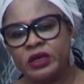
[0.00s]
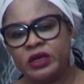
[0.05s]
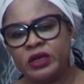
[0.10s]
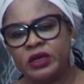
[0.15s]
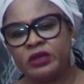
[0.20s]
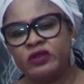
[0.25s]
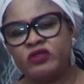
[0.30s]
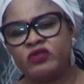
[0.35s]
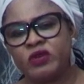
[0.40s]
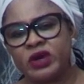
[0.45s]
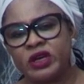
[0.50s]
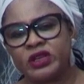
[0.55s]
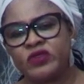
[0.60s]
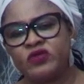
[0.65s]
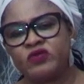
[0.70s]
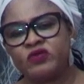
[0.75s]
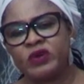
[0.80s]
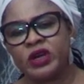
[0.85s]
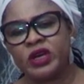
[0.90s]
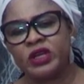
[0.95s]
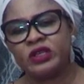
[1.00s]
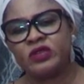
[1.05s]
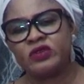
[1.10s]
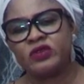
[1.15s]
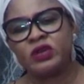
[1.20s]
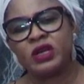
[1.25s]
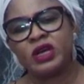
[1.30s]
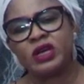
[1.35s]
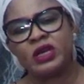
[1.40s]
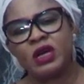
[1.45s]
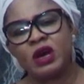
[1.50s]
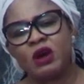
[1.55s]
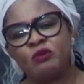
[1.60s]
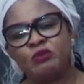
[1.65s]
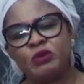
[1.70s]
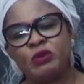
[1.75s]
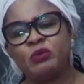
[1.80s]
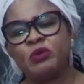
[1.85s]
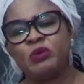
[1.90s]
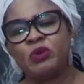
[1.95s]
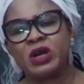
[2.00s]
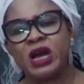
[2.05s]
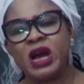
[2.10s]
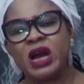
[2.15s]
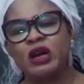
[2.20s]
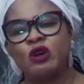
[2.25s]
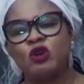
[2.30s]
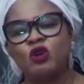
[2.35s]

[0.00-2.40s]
interest rates so that our people can